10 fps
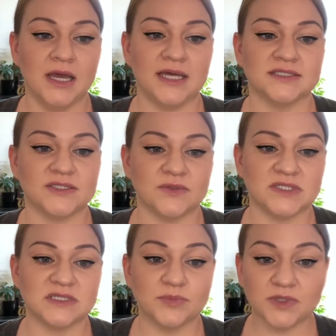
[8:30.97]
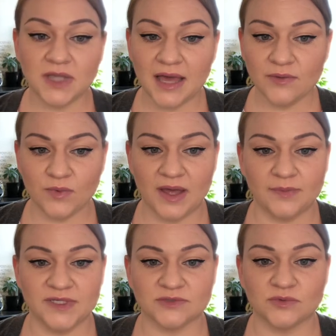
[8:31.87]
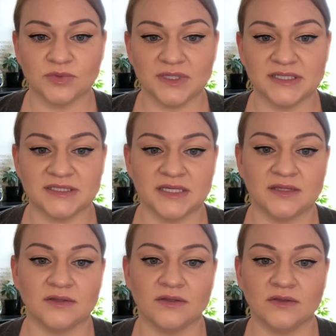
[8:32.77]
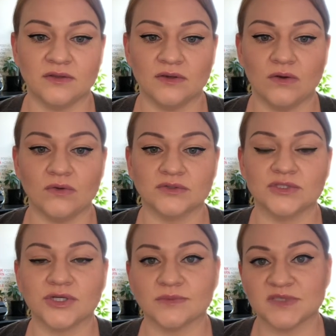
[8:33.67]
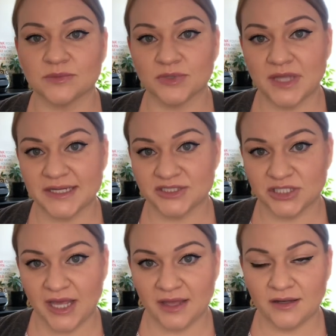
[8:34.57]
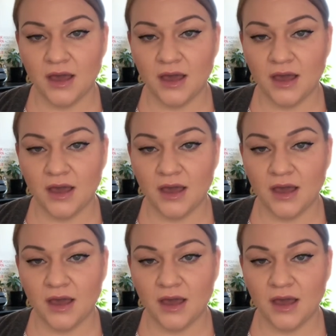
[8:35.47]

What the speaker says: And so the supply web is replacing the old term supply chain.